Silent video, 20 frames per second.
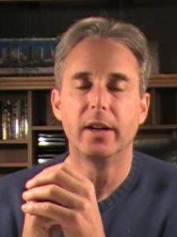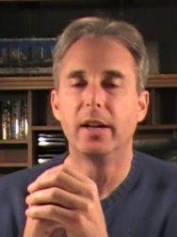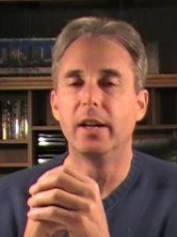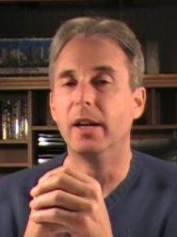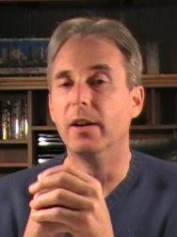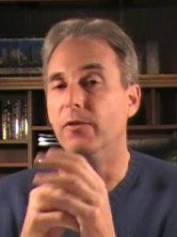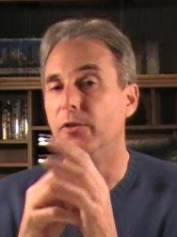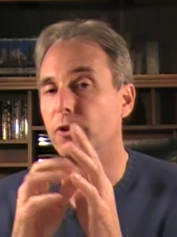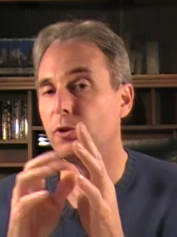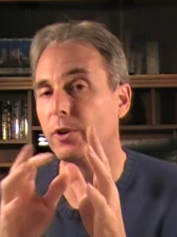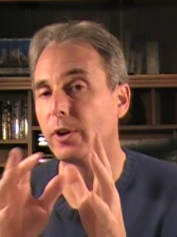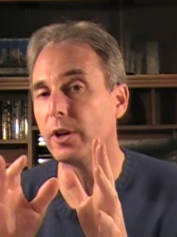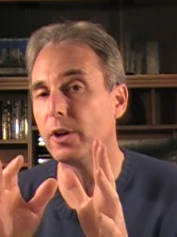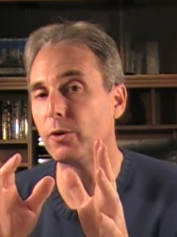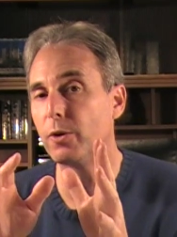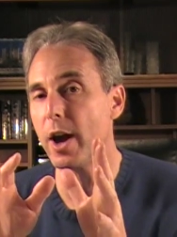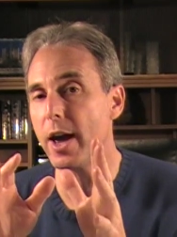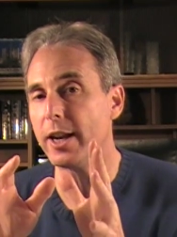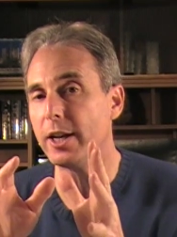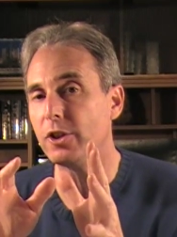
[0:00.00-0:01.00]
If you're going to
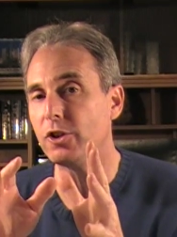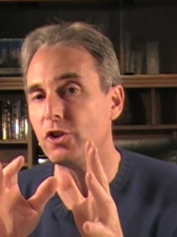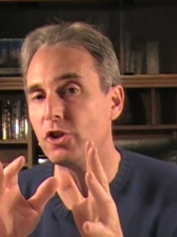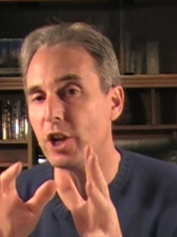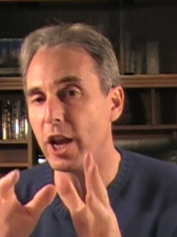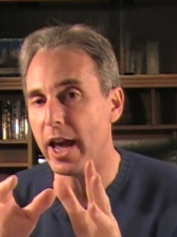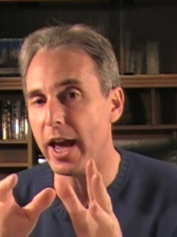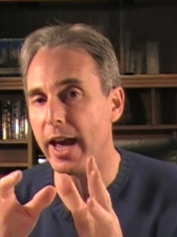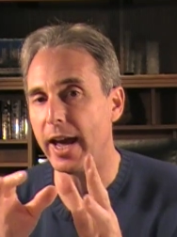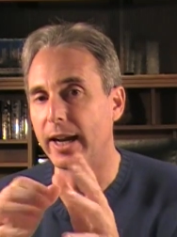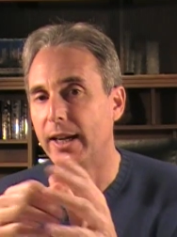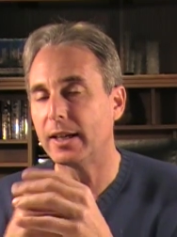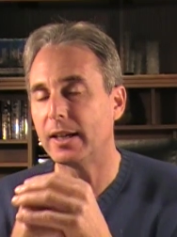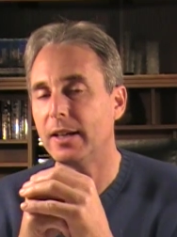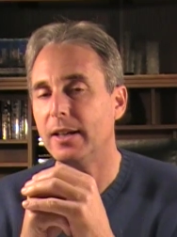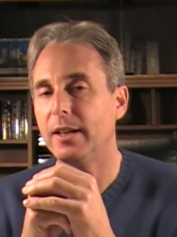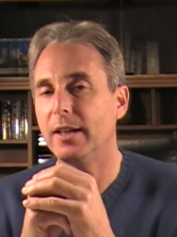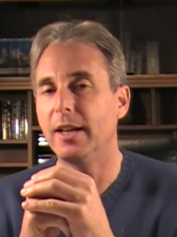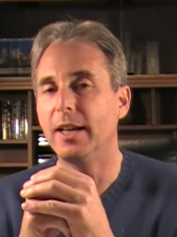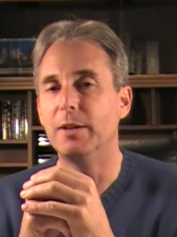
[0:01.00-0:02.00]
write a check
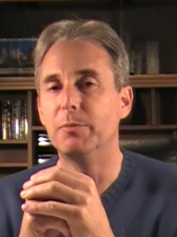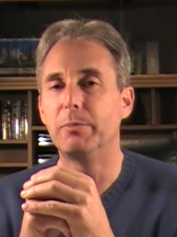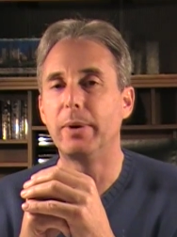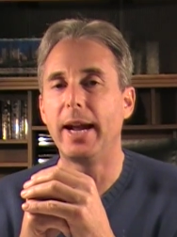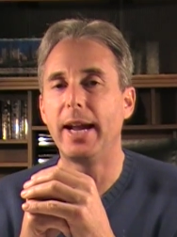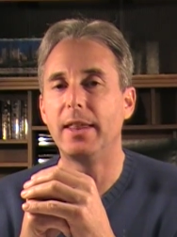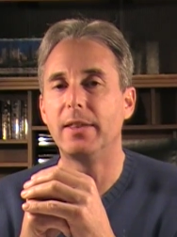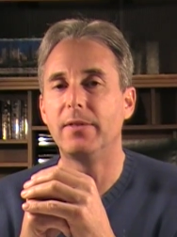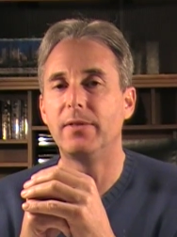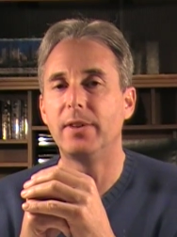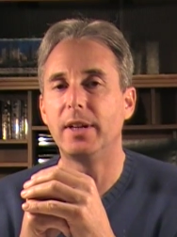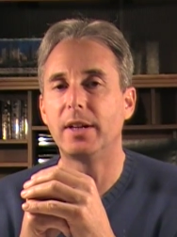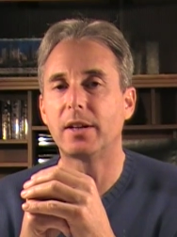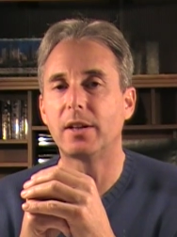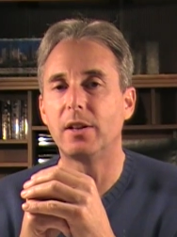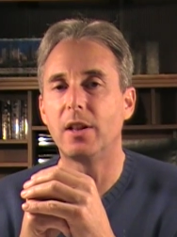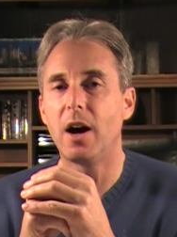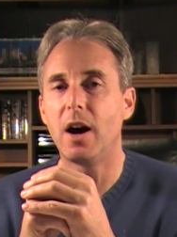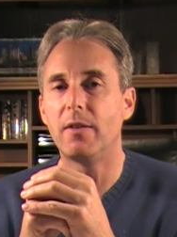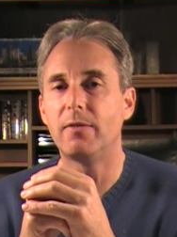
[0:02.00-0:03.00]
and pay the
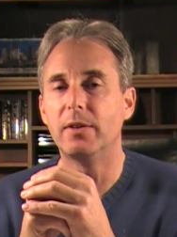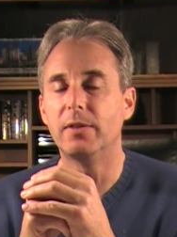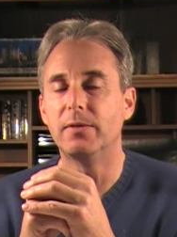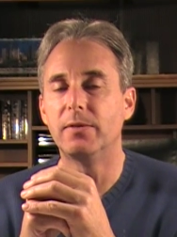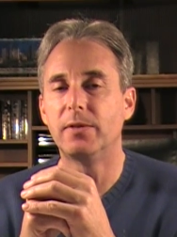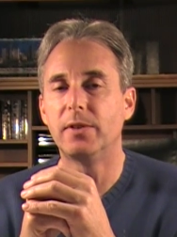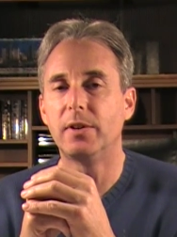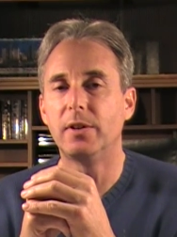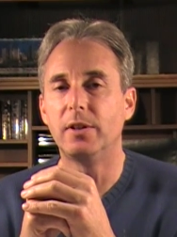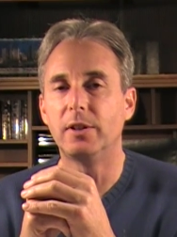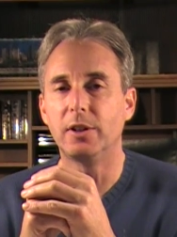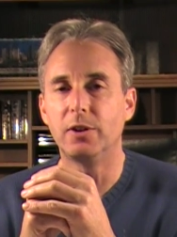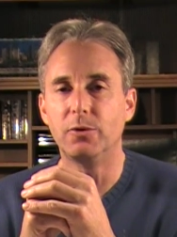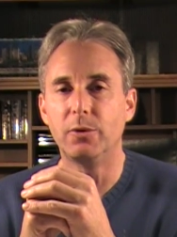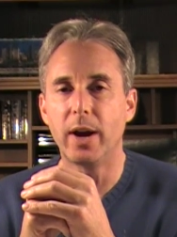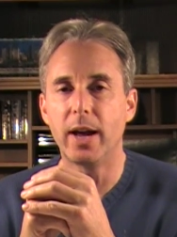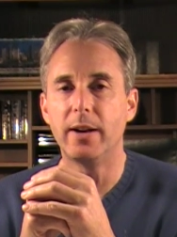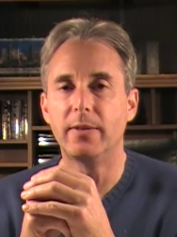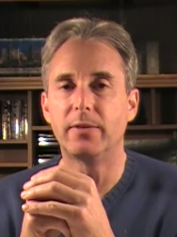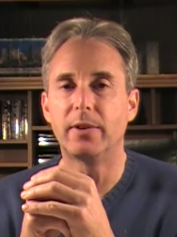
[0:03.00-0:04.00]
vehicle off in full, you'd
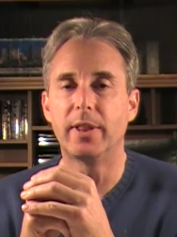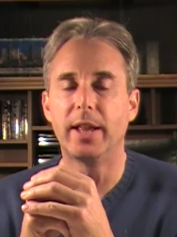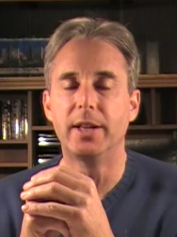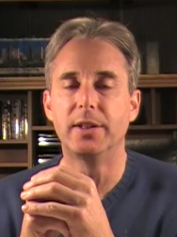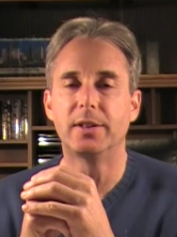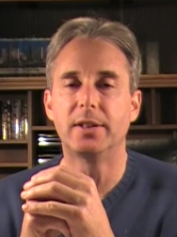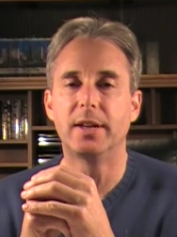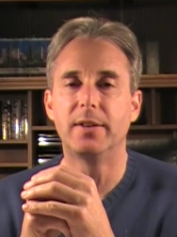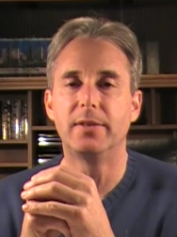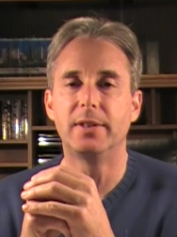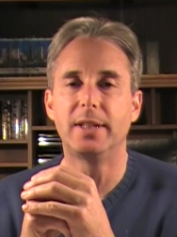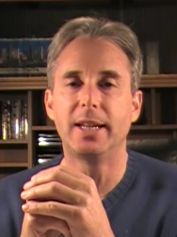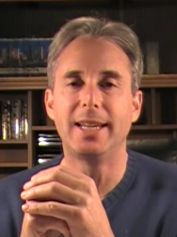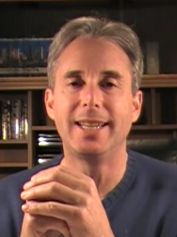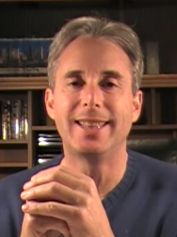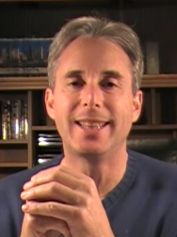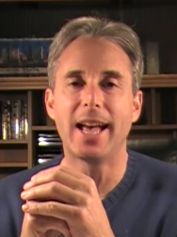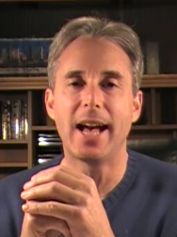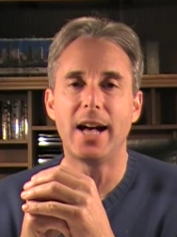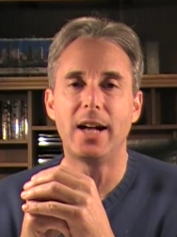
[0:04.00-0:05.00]
write it for that
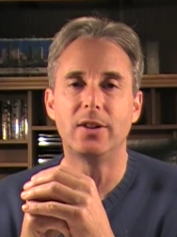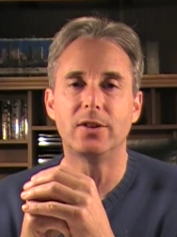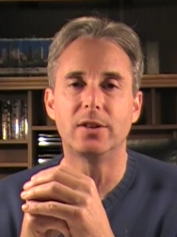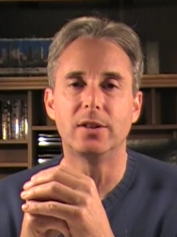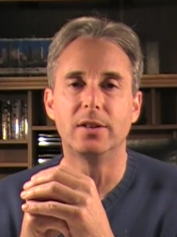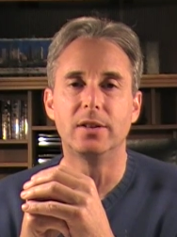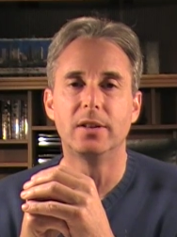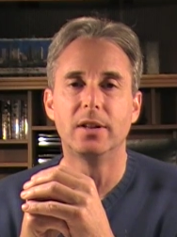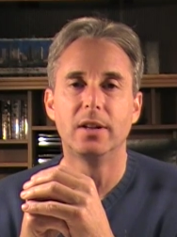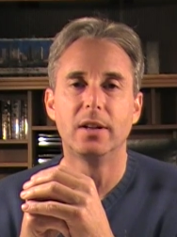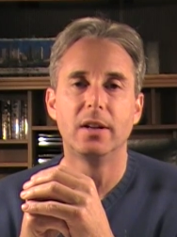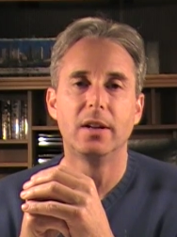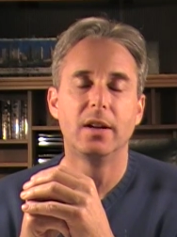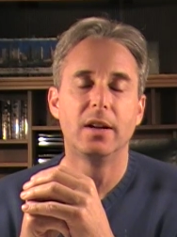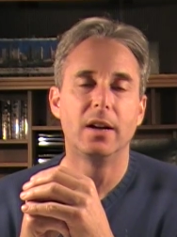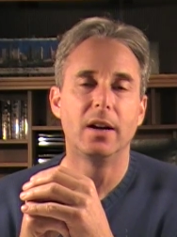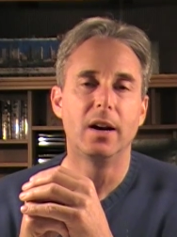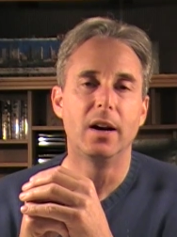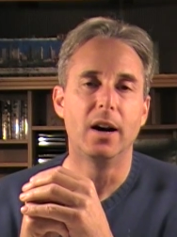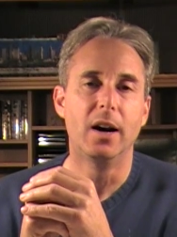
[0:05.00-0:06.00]
$17,000
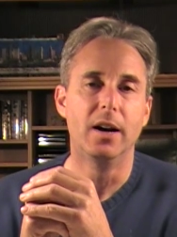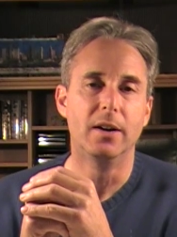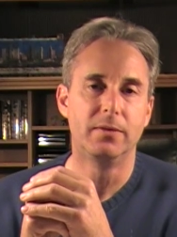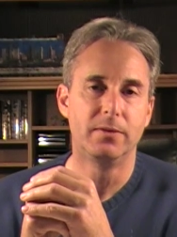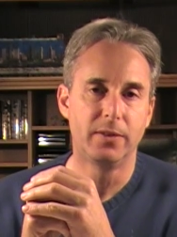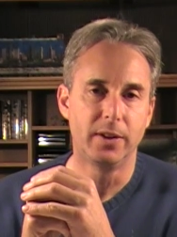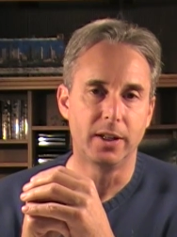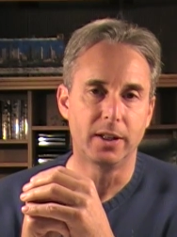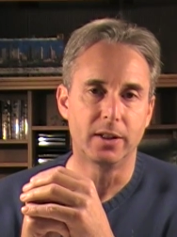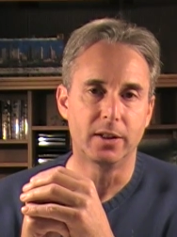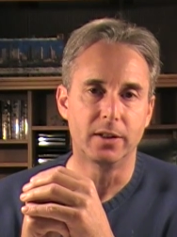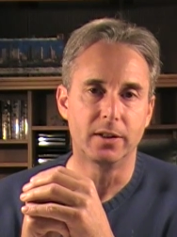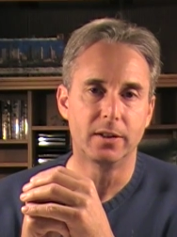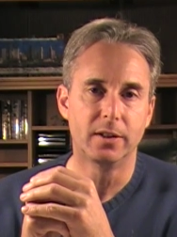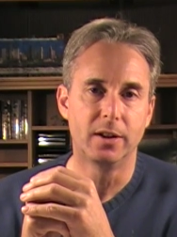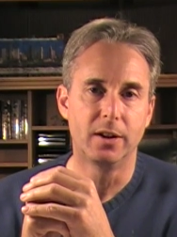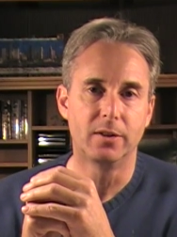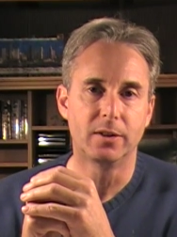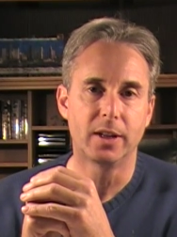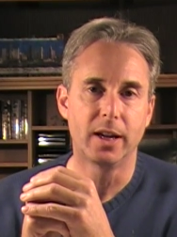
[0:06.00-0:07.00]
figure.
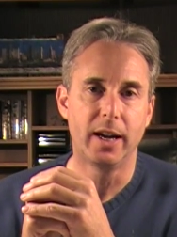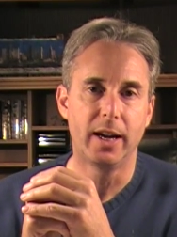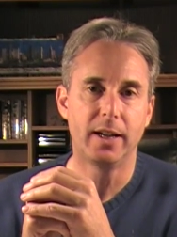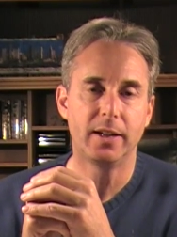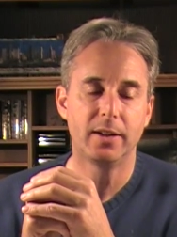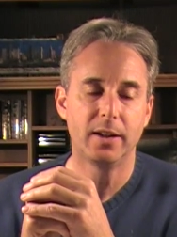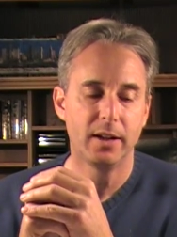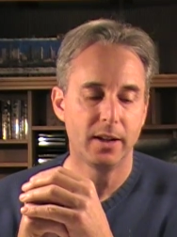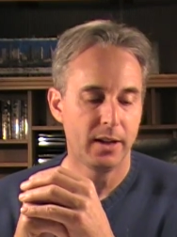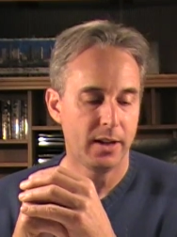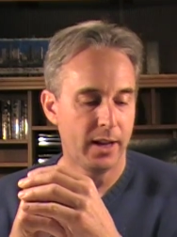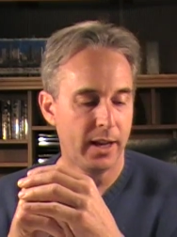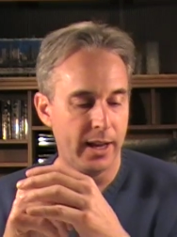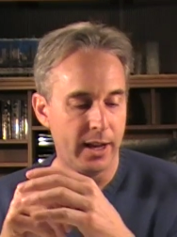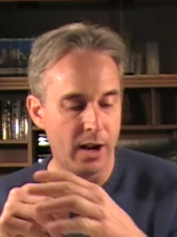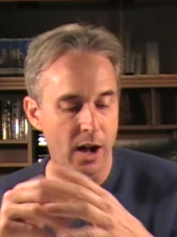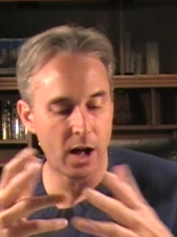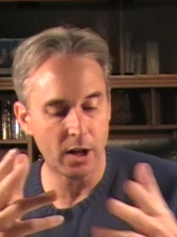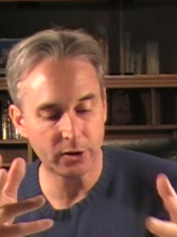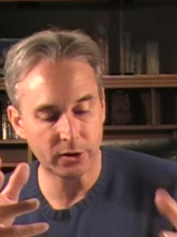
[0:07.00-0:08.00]
Okay, and
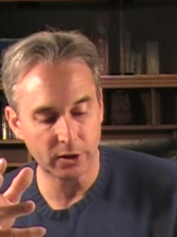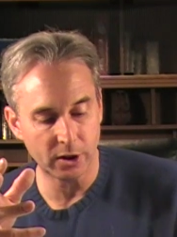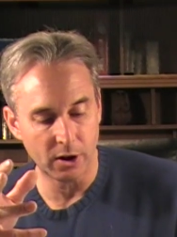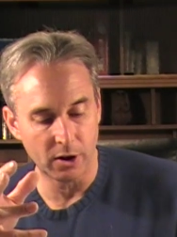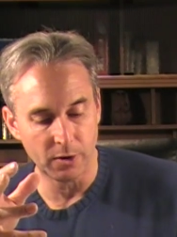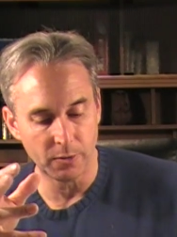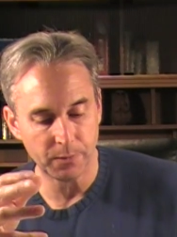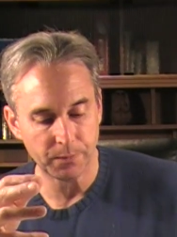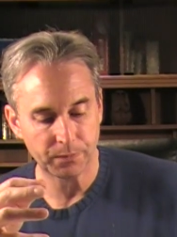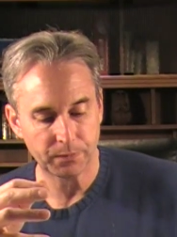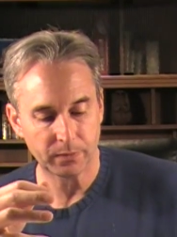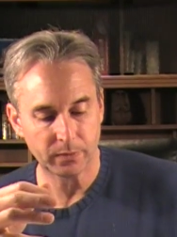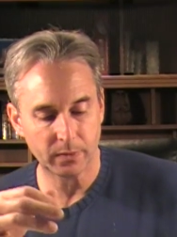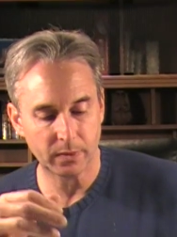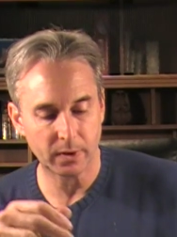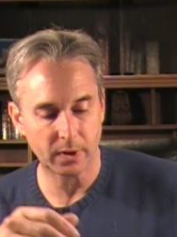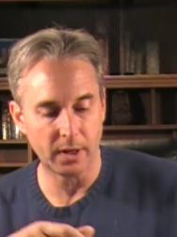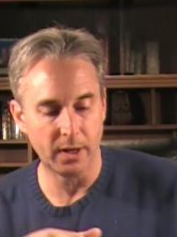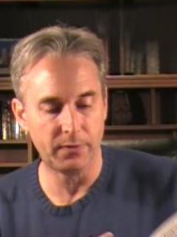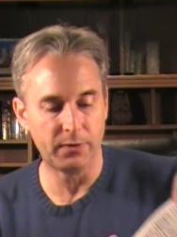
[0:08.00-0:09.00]
also,
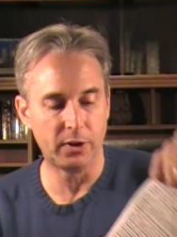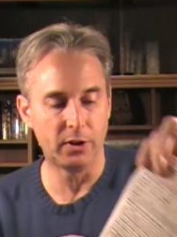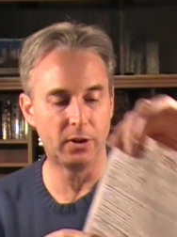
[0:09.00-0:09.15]
if you